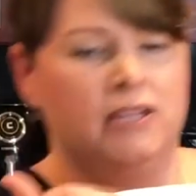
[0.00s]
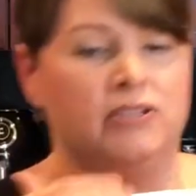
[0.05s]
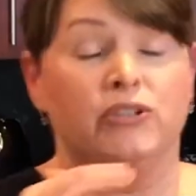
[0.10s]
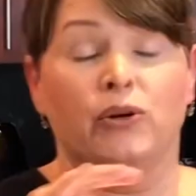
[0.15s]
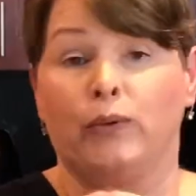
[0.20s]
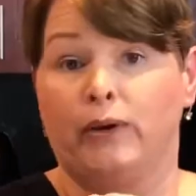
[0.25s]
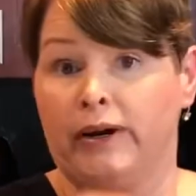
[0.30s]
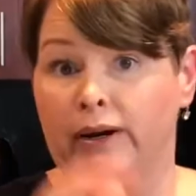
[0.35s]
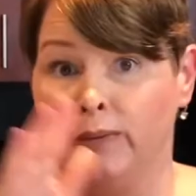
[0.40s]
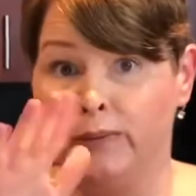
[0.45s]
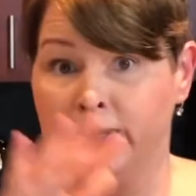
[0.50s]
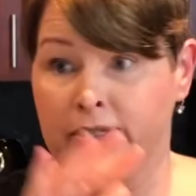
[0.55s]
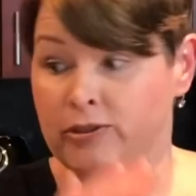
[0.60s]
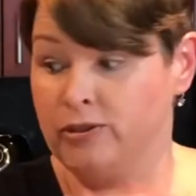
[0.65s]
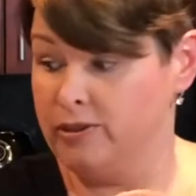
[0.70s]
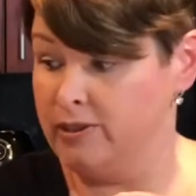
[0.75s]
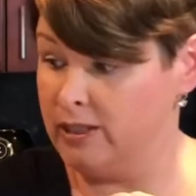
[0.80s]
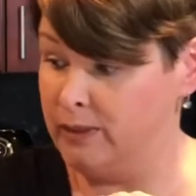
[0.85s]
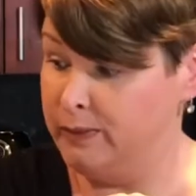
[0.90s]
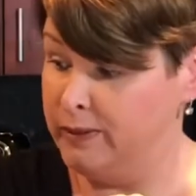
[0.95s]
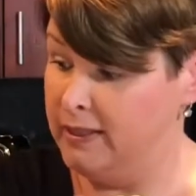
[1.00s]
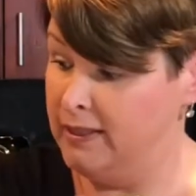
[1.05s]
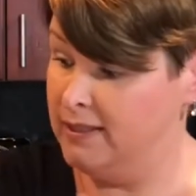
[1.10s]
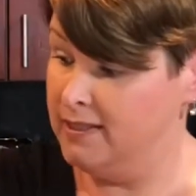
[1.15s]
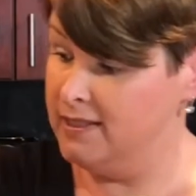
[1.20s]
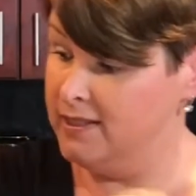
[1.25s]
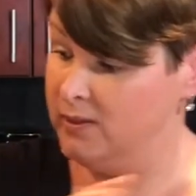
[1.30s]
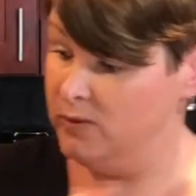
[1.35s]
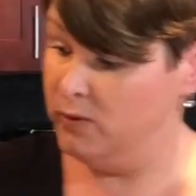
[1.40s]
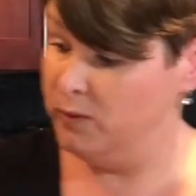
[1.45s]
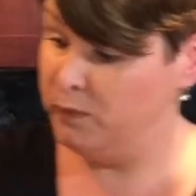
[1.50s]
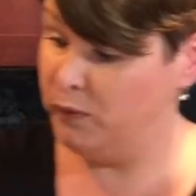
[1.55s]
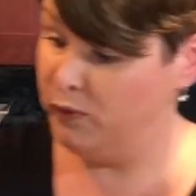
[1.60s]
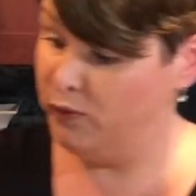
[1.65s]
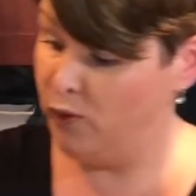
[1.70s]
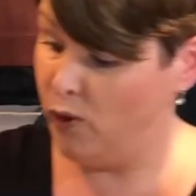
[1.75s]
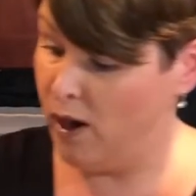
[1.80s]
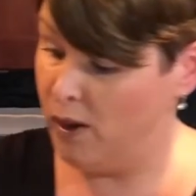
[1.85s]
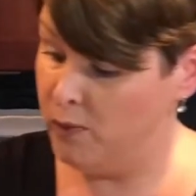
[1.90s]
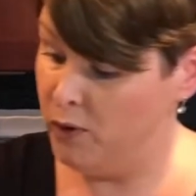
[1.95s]
Don't worry, I'll make sure it's completely sealed
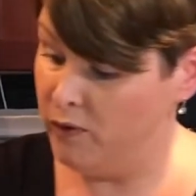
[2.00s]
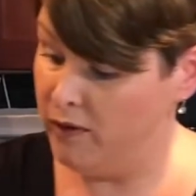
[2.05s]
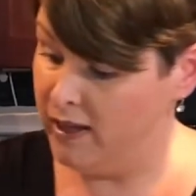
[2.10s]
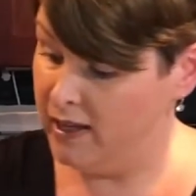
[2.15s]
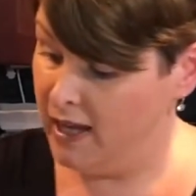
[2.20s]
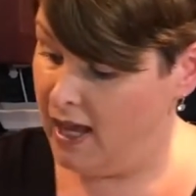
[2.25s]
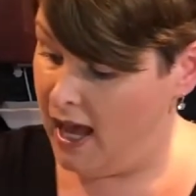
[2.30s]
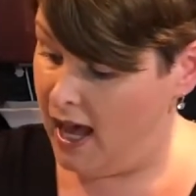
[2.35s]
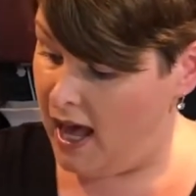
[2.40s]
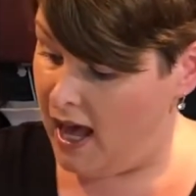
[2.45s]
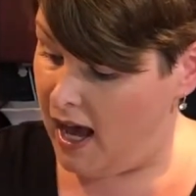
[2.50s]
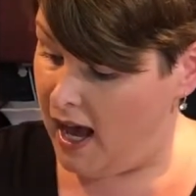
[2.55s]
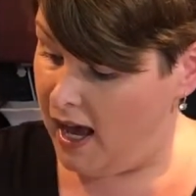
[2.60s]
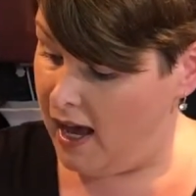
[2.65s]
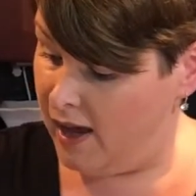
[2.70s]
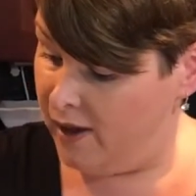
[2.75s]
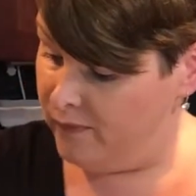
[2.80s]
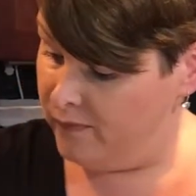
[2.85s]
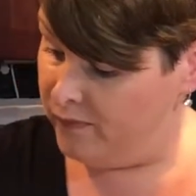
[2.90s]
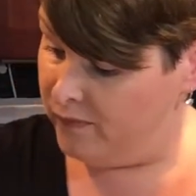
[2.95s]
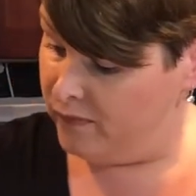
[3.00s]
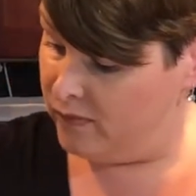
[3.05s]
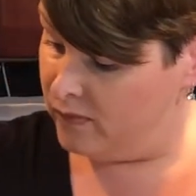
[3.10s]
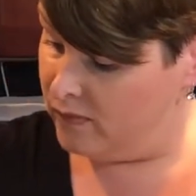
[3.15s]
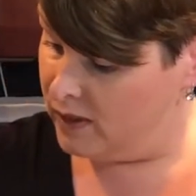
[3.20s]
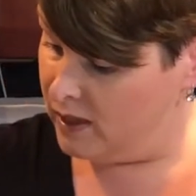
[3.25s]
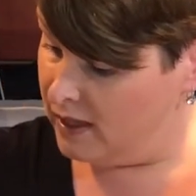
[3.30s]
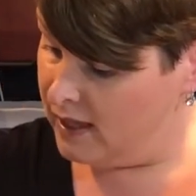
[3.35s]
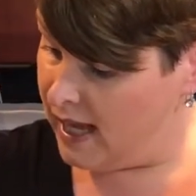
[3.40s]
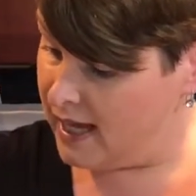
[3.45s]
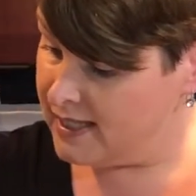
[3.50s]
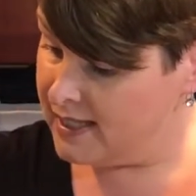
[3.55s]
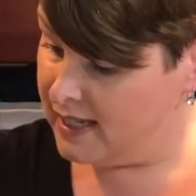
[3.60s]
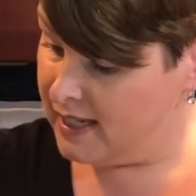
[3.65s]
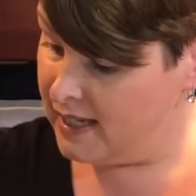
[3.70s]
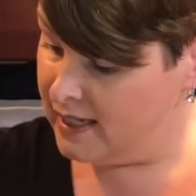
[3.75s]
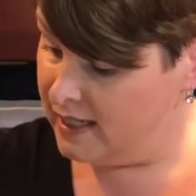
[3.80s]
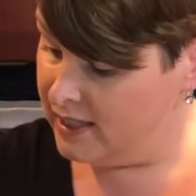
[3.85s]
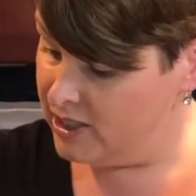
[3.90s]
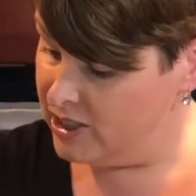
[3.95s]
before I move it. The last thing
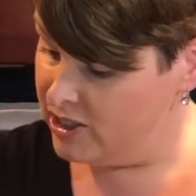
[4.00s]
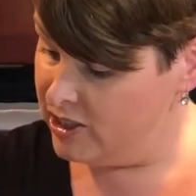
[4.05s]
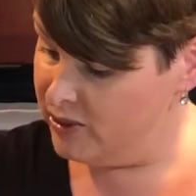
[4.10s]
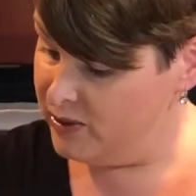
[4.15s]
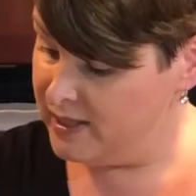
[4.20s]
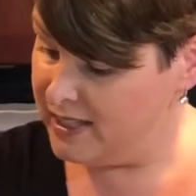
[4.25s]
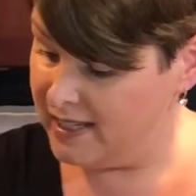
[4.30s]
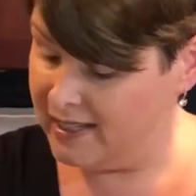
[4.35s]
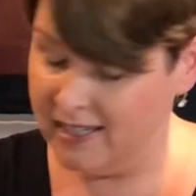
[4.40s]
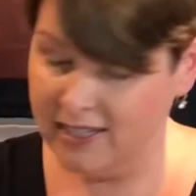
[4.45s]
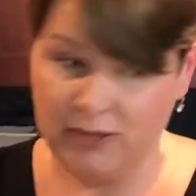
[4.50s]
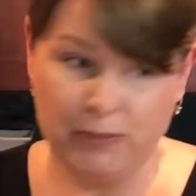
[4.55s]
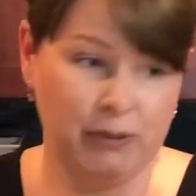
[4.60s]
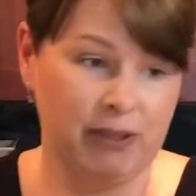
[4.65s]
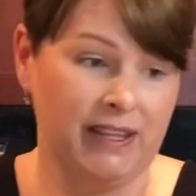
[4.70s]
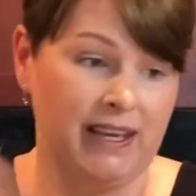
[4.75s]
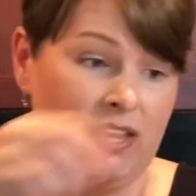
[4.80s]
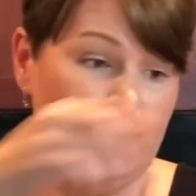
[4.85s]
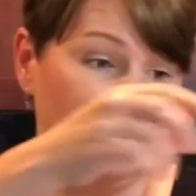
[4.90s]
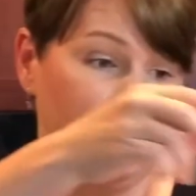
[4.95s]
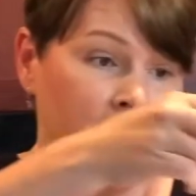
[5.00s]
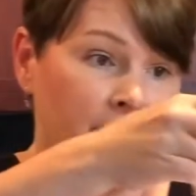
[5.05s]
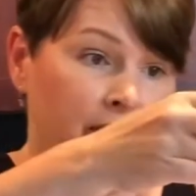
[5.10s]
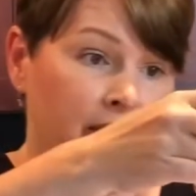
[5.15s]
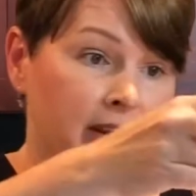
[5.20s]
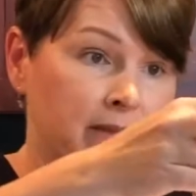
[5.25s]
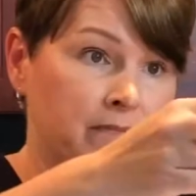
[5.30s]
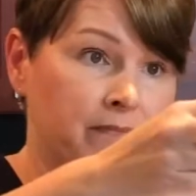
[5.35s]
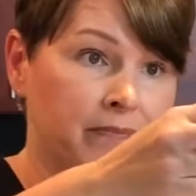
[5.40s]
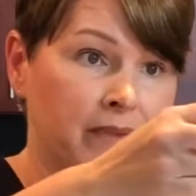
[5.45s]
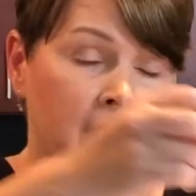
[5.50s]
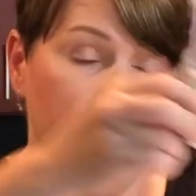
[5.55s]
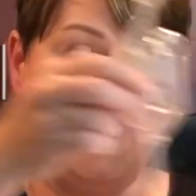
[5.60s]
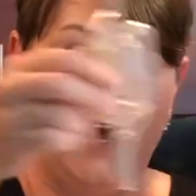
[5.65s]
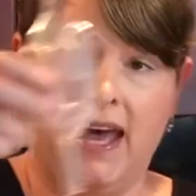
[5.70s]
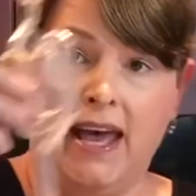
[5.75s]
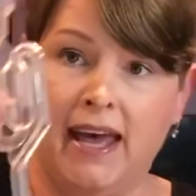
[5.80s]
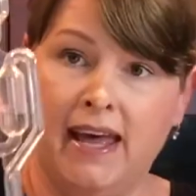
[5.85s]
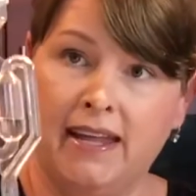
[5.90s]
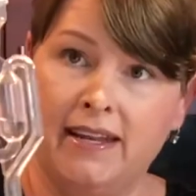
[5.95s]
I need to do is I need to put the aerator in.
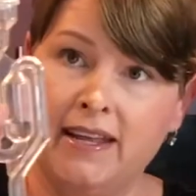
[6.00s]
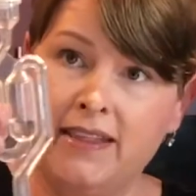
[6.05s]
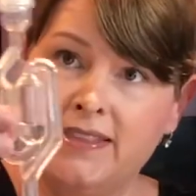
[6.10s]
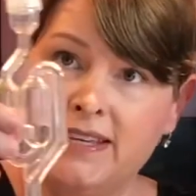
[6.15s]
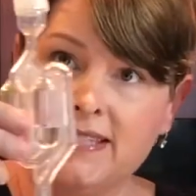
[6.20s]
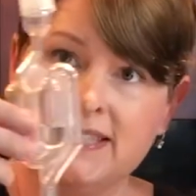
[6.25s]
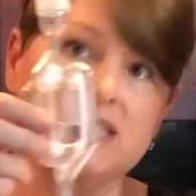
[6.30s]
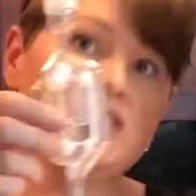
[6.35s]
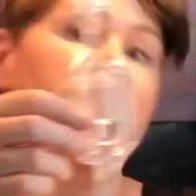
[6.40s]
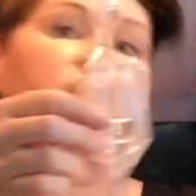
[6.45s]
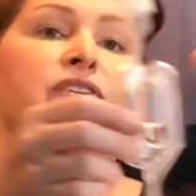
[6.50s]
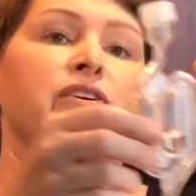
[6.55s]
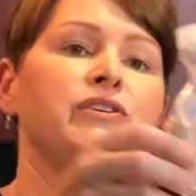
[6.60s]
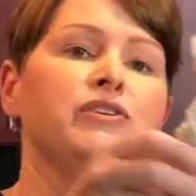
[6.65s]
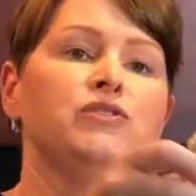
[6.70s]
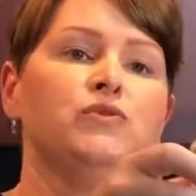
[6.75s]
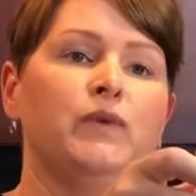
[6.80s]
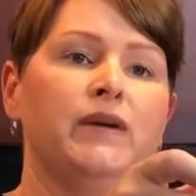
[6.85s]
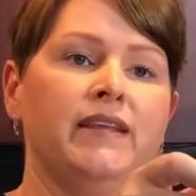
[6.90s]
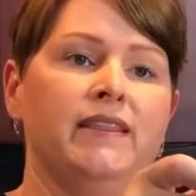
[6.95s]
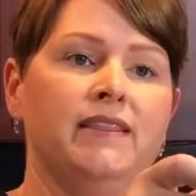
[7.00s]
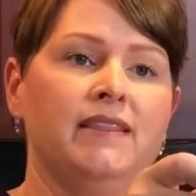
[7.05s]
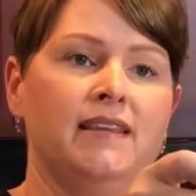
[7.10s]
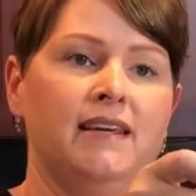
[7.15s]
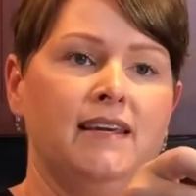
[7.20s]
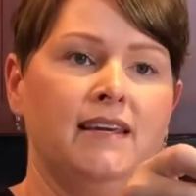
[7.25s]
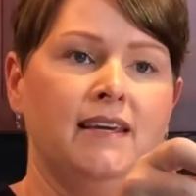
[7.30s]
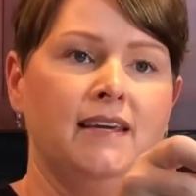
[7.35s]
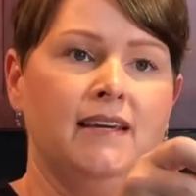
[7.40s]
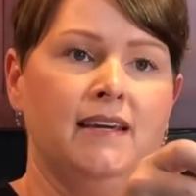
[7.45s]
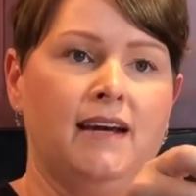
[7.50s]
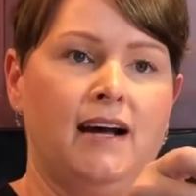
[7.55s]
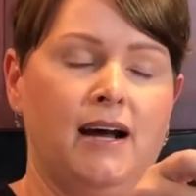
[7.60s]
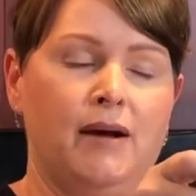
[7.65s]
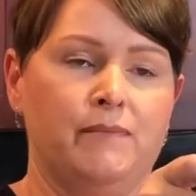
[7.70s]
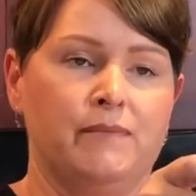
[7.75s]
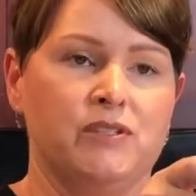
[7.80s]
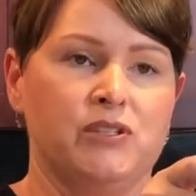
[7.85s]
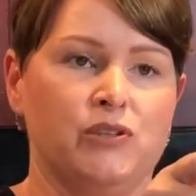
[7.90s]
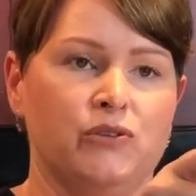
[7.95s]
And this is filled with the
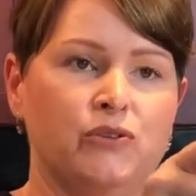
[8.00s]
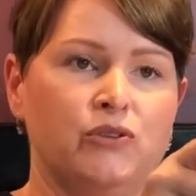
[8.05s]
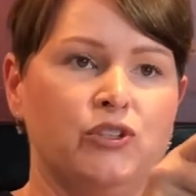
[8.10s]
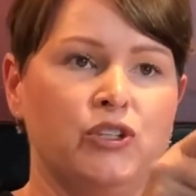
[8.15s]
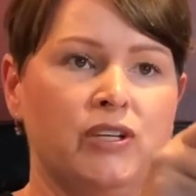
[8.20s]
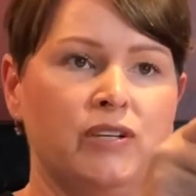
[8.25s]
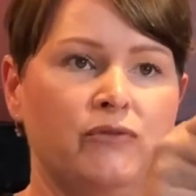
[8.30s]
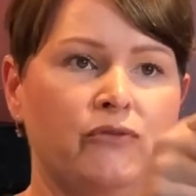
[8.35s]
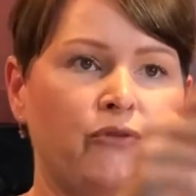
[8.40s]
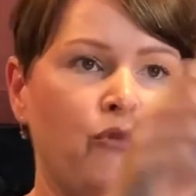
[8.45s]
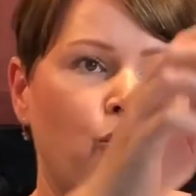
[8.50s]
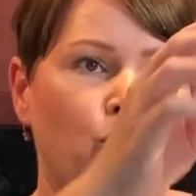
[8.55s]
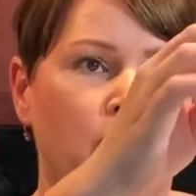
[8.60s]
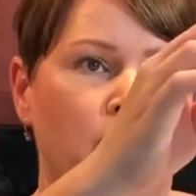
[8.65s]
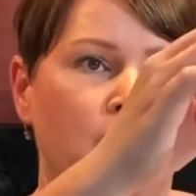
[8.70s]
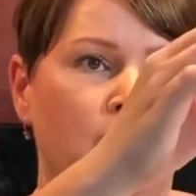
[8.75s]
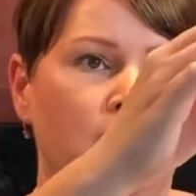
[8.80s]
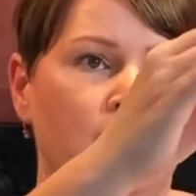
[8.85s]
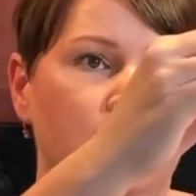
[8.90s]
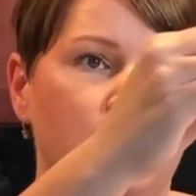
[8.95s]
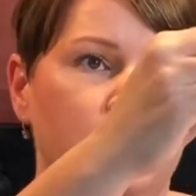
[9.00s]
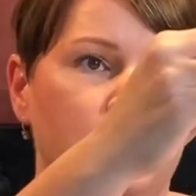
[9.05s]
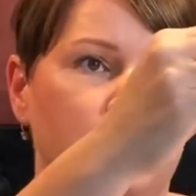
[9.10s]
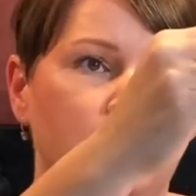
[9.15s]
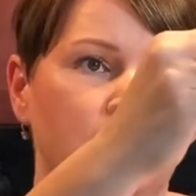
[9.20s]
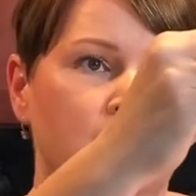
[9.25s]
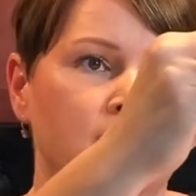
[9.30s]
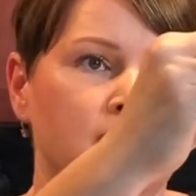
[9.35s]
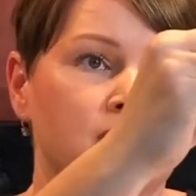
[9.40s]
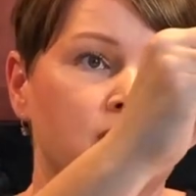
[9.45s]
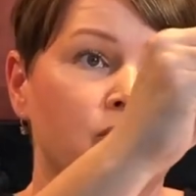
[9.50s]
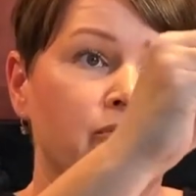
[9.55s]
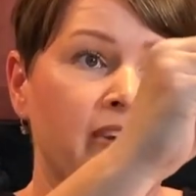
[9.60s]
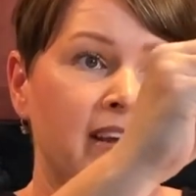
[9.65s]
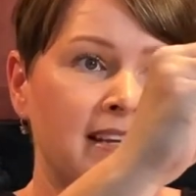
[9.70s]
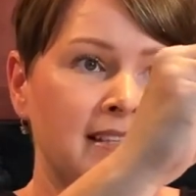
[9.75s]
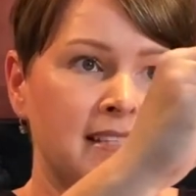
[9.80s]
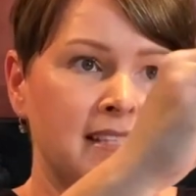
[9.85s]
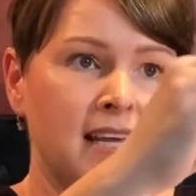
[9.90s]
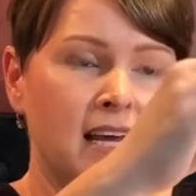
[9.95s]
solution for the
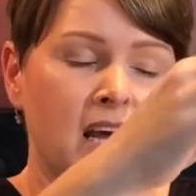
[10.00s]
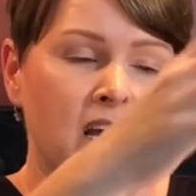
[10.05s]
sulfates.